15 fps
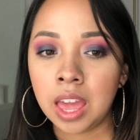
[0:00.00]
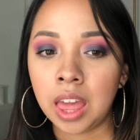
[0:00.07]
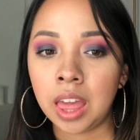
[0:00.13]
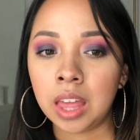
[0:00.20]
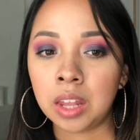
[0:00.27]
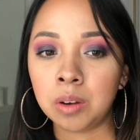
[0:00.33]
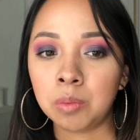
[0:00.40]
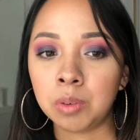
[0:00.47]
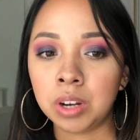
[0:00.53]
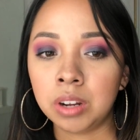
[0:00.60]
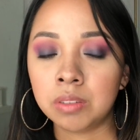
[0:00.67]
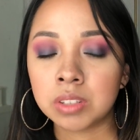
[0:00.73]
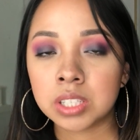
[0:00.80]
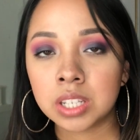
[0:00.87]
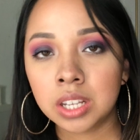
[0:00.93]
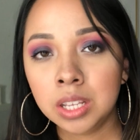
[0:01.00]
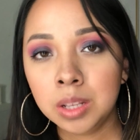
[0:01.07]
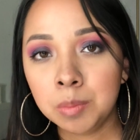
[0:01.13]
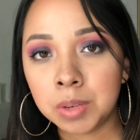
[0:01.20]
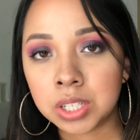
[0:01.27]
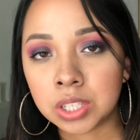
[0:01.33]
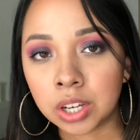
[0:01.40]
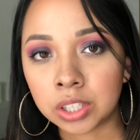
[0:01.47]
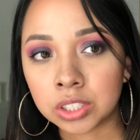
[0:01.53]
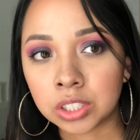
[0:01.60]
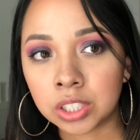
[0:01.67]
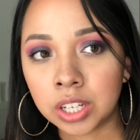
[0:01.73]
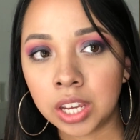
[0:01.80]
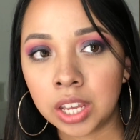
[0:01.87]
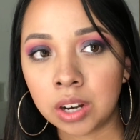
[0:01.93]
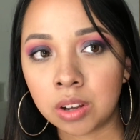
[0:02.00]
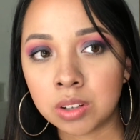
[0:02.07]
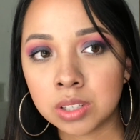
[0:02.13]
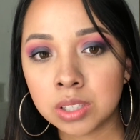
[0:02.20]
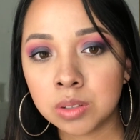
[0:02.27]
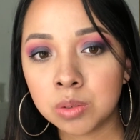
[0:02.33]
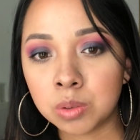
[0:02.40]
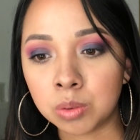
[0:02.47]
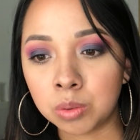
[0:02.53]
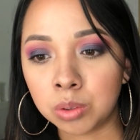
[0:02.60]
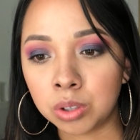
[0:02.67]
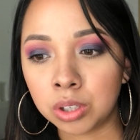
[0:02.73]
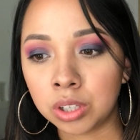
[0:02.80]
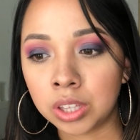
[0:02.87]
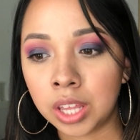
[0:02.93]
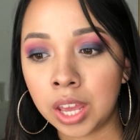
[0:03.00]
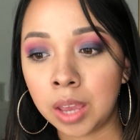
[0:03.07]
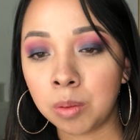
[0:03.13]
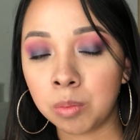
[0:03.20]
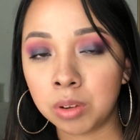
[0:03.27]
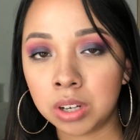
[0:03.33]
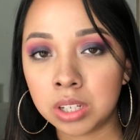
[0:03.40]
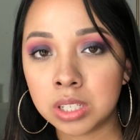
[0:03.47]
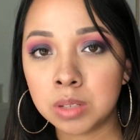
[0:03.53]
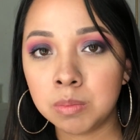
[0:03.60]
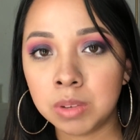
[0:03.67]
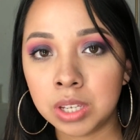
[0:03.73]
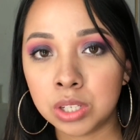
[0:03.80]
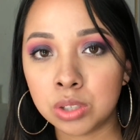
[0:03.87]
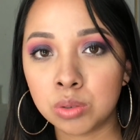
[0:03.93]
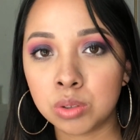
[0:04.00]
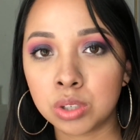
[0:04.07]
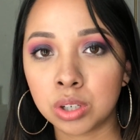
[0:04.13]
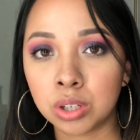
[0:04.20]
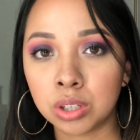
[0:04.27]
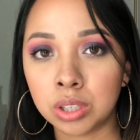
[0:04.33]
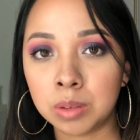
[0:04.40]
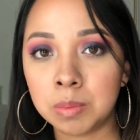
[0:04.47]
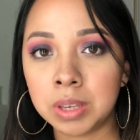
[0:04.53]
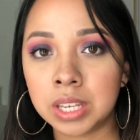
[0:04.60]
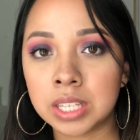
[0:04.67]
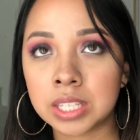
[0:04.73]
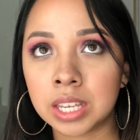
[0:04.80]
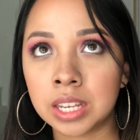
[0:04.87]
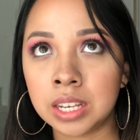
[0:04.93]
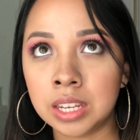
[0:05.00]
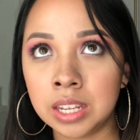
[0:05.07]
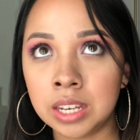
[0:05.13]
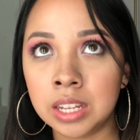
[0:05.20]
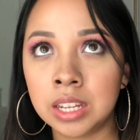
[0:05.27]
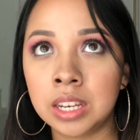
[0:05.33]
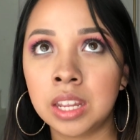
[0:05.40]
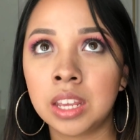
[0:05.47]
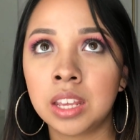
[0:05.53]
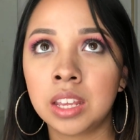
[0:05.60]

And when I was telling my doctor, I had also told her that I wanted to be induced early because I needed